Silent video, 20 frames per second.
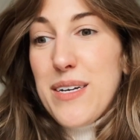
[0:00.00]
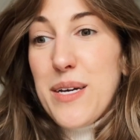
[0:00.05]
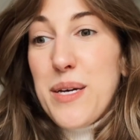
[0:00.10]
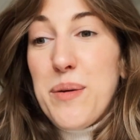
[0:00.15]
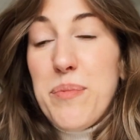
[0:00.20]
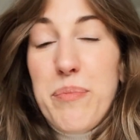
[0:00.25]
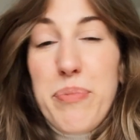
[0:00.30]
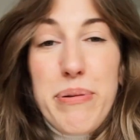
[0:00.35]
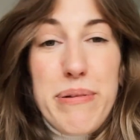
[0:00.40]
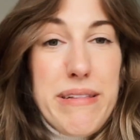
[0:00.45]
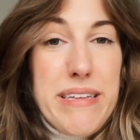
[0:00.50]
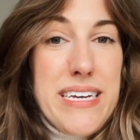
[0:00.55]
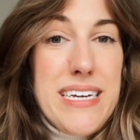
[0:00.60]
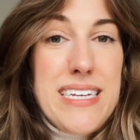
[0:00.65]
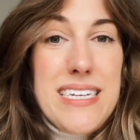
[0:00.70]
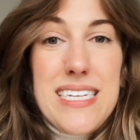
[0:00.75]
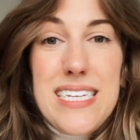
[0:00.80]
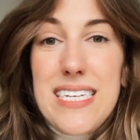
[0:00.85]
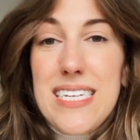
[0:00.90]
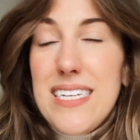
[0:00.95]

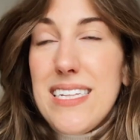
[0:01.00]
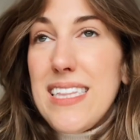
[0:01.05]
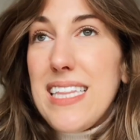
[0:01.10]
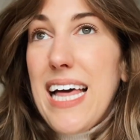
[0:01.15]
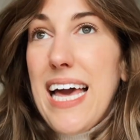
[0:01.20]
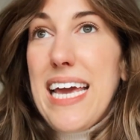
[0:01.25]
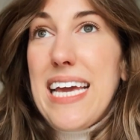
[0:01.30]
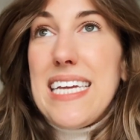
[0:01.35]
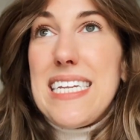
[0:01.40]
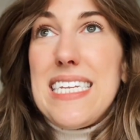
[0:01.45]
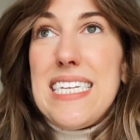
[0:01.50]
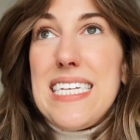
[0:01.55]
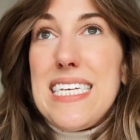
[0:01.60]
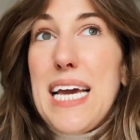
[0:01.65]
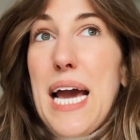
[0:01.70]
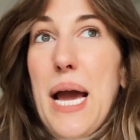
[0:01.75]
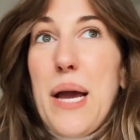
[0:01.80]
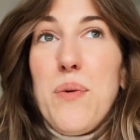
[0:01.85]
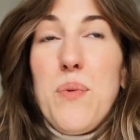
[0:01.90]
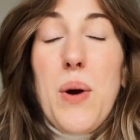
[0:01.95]
complete like
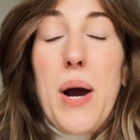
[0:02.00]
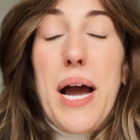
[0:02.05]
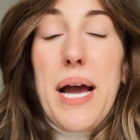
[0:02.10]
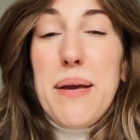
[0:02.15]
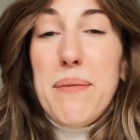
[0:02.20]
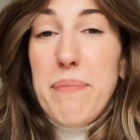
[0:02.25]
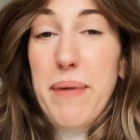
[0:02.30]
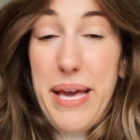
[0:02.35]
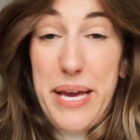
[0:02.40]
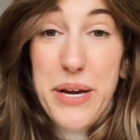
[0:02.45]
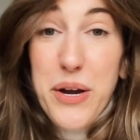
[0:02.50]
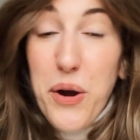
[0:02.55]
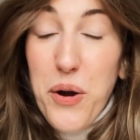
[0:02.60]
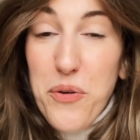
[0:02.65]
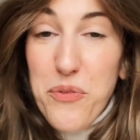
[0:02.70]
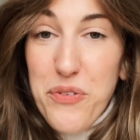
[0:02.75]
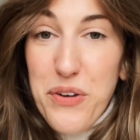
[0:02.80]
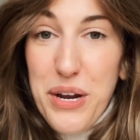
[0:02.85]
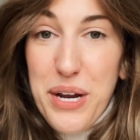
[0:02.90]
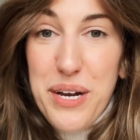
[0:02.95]
DIY
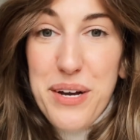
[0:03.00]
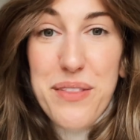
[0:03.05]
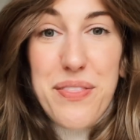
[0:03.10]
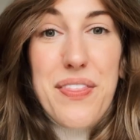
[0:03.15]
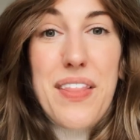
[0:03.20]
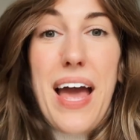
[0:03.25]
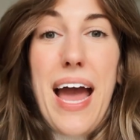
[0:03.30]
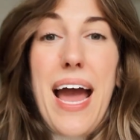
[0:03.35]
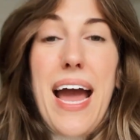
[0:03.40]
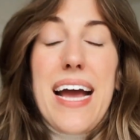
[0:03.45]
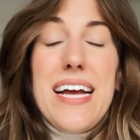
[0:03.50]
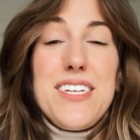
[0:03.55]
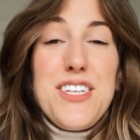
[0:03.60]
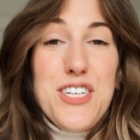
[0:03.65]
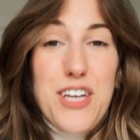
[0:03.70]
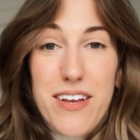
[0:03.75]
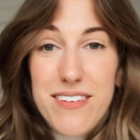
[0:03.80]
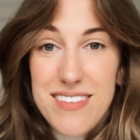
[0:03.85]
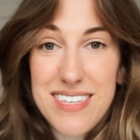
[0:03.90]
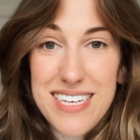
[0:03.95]
makeover that
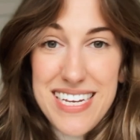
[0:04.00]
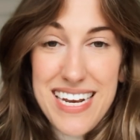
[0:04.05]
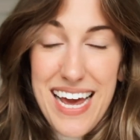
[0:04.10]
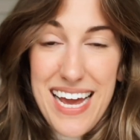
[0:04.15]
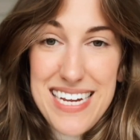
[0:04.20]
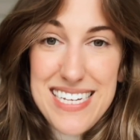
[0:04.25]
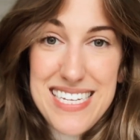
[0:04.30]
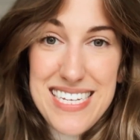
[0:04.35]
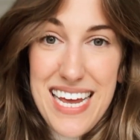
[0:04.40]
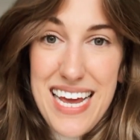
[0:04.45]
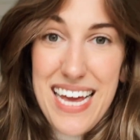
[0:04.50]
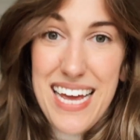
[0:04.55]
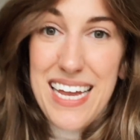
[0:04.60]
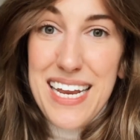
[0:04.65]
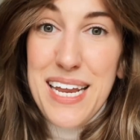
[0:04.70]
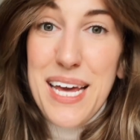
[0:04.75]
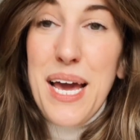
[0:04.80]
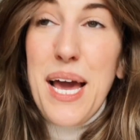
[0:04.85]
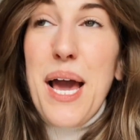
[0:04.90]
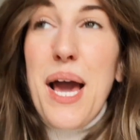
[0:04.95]
Jesse and I
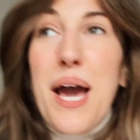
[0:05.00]
did.